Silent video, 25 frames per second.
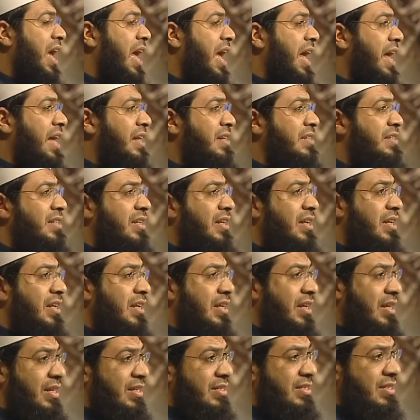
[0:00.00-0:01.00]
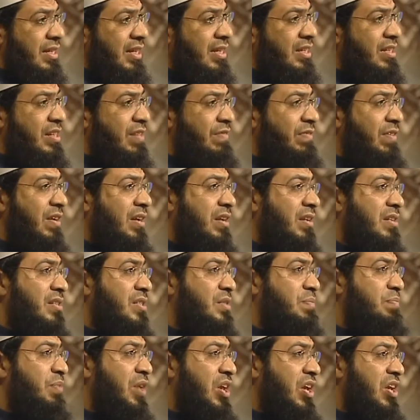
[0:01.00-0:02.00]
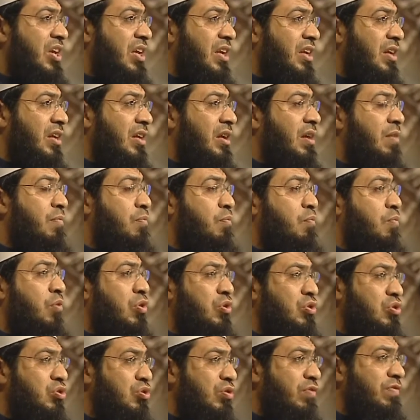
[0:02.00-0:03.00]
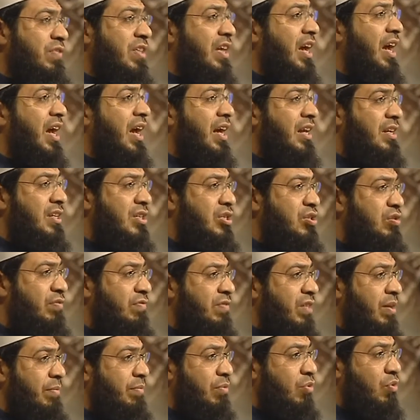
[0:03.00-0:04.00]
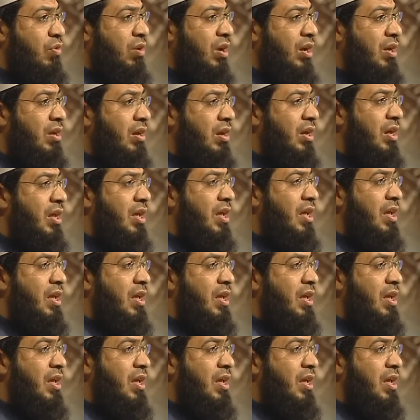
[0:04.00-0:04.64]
and scientifically speaking, most of the ahadith of the Abu Huraira,